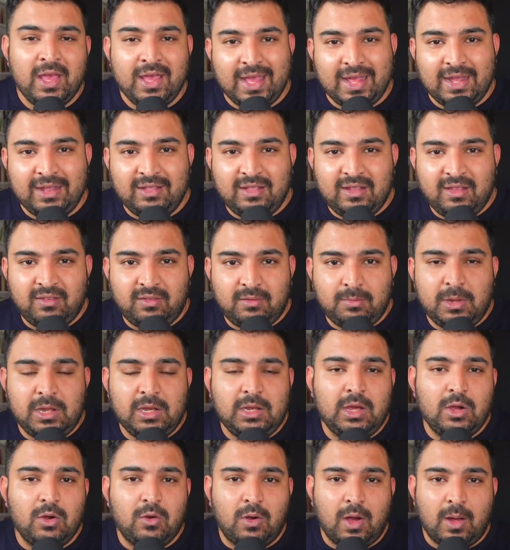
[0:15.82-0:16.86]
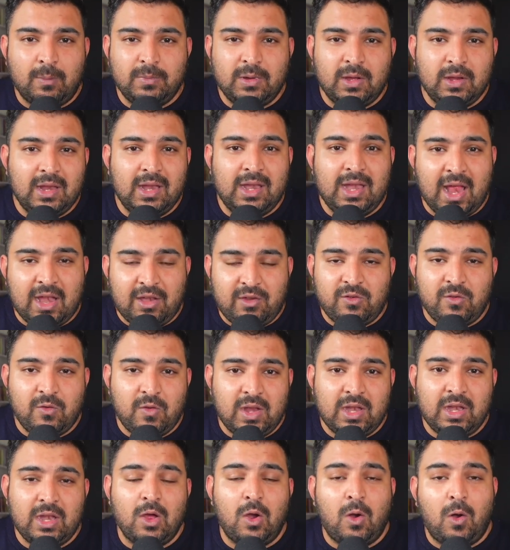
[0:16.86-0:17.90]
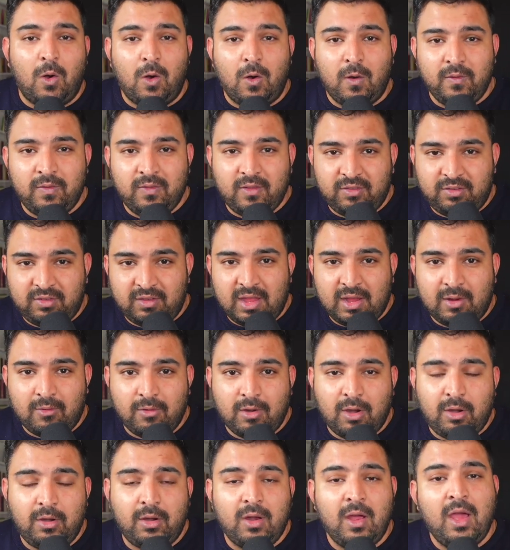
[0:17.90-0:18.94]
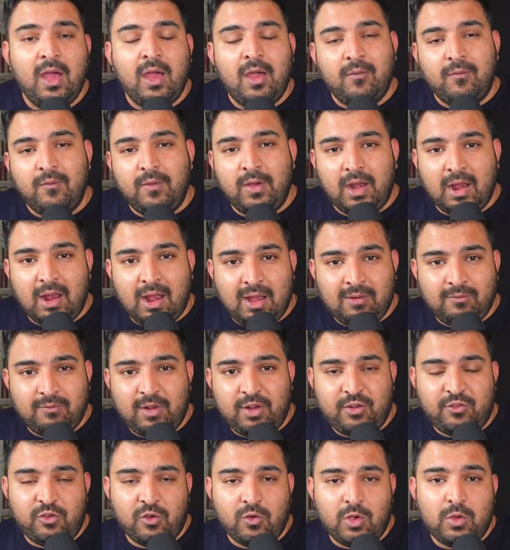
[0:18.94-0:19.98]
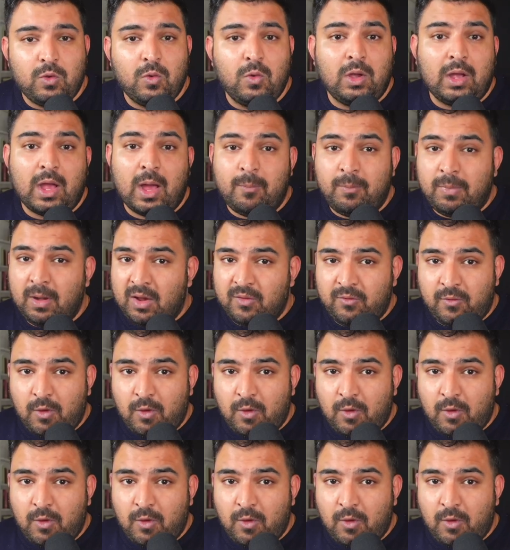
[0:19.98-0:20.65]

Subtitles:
In this video, I'm gonna let you in on the secret where I will show you a couple of